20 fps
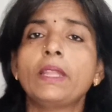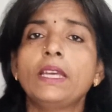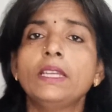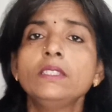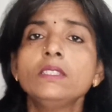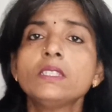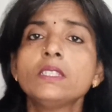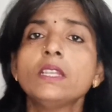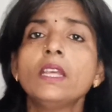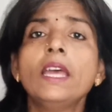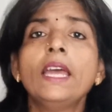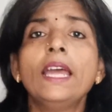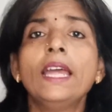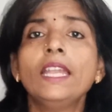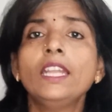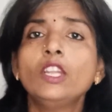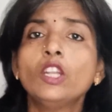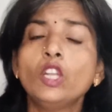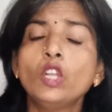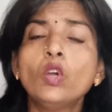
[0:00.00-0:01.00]
plans.
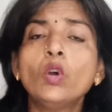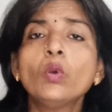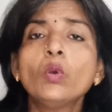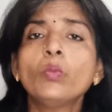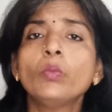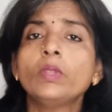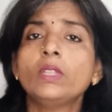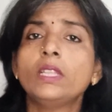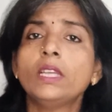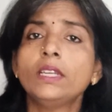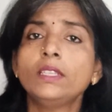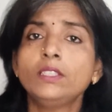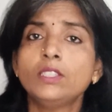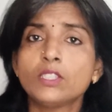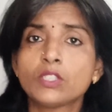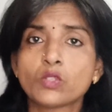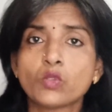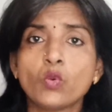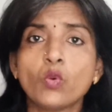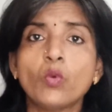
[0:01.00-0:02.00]
And along with that, the
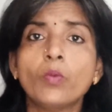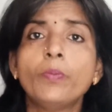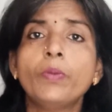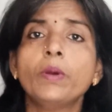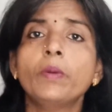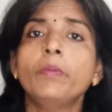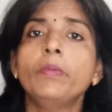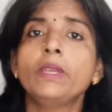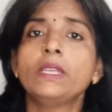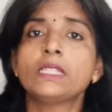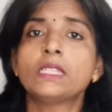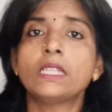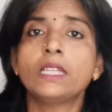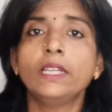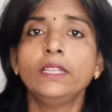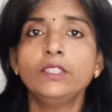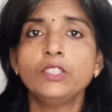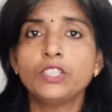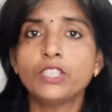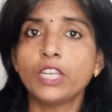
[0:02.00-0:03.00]
scope
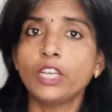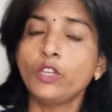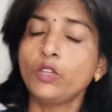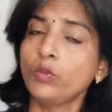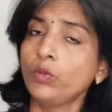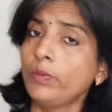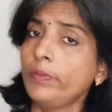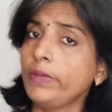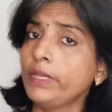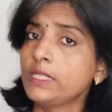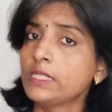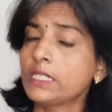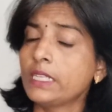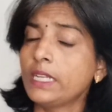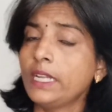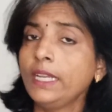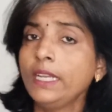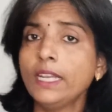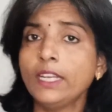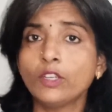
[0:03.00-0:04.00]
baseline, schedule
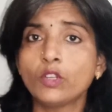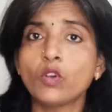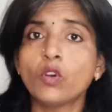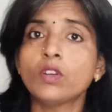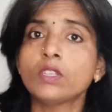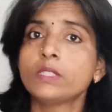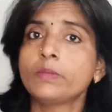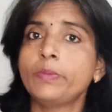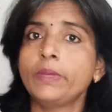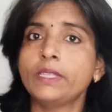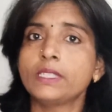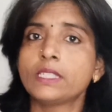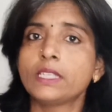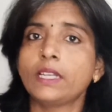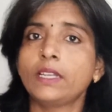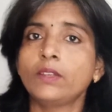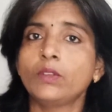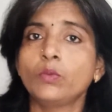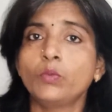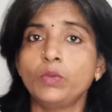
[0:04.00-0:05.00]
baseline, and cost
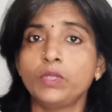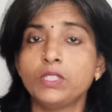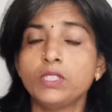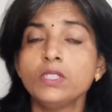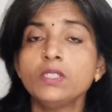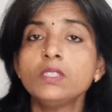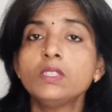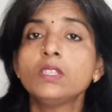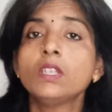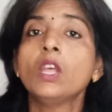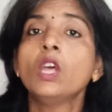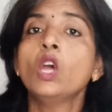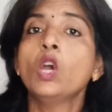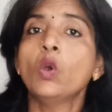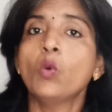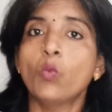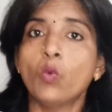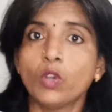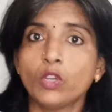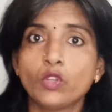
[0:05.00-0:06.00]
baseline, which is
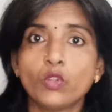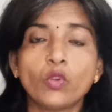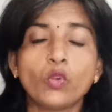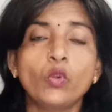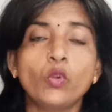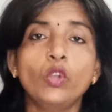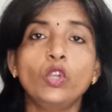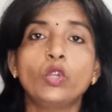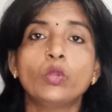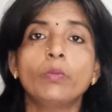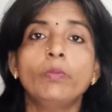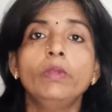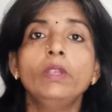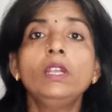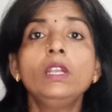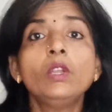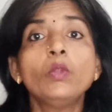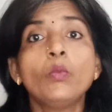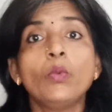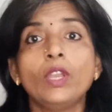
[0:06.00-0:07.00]
what you're going to
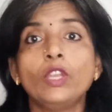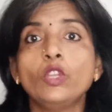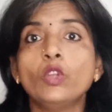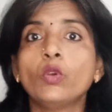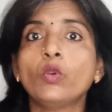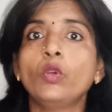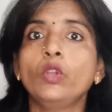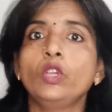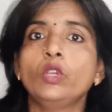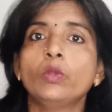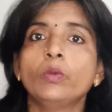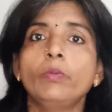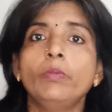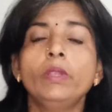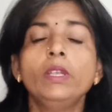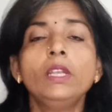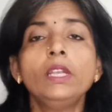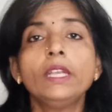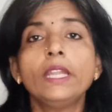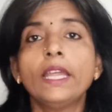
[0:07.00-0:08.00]
build, when you're going to
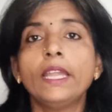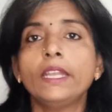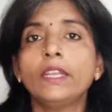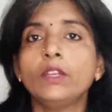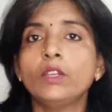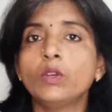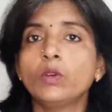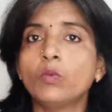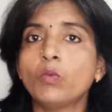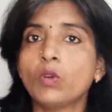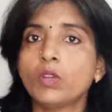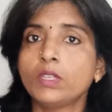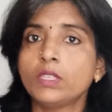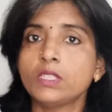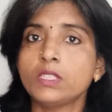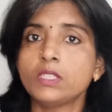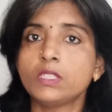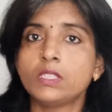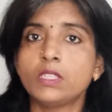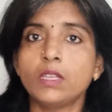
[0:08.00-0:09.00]
build, and what
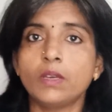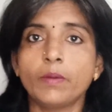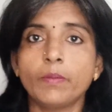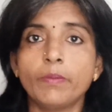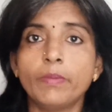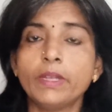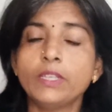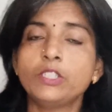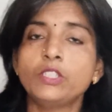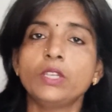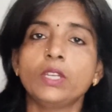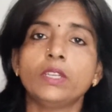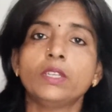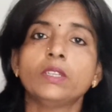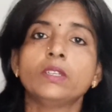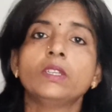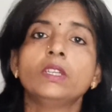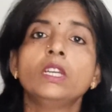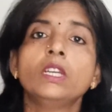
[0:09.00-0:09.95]
is the budget.